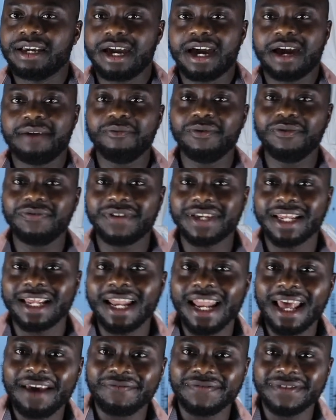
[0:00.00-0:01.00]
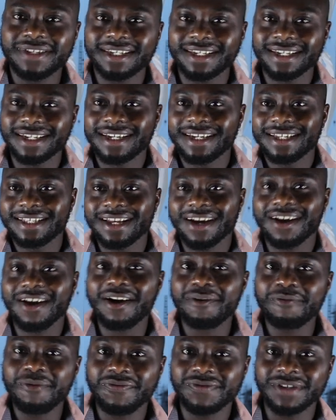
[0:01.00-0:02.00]
I moved to the left. The
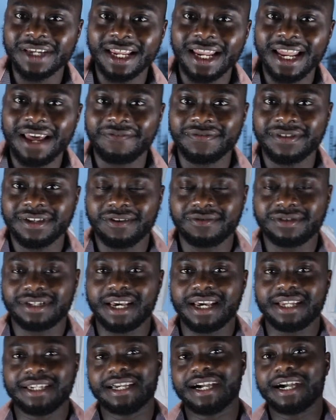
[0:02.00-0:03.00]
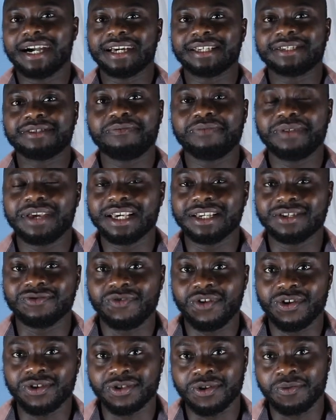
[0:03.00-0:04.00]
car moved to the left. I was like, nah, something is
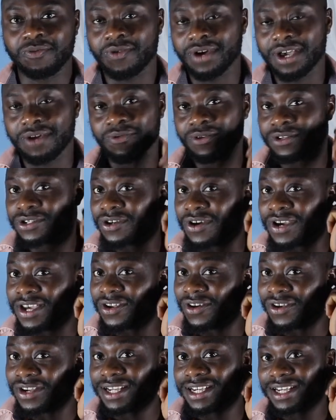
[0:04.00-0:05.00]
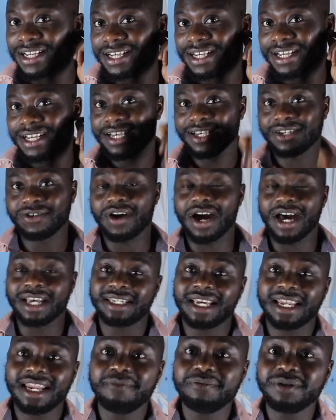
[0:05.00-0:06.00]
wrong somewhere. What's going on? So I
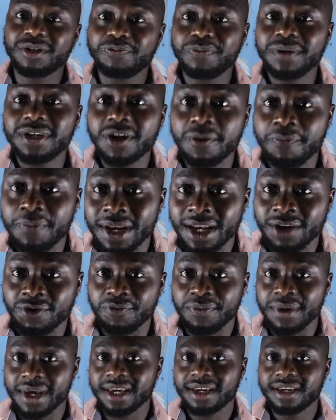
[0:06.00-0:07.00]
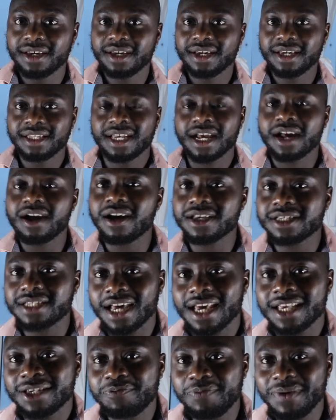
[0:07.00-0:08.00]
said, let me speed up a little bit. The car
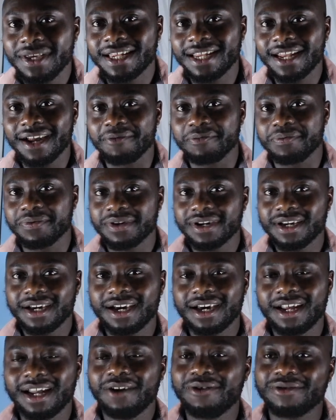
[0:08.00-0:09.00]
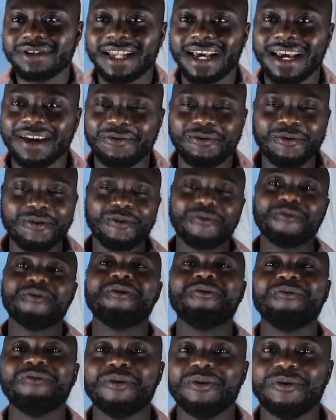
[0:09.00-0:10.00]
started speeding up. And I was like,
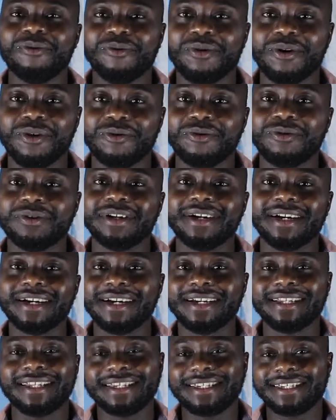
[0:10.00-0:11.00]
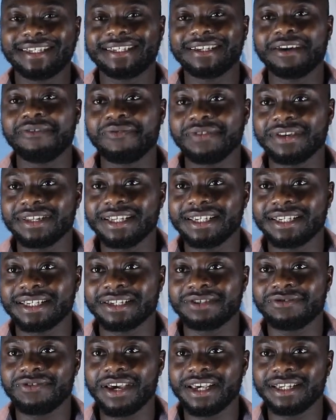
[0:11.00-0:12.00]
whoa. This
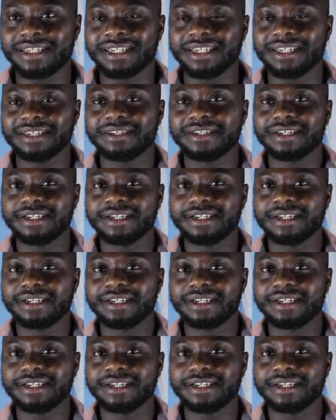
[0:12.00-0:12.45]
is crazy.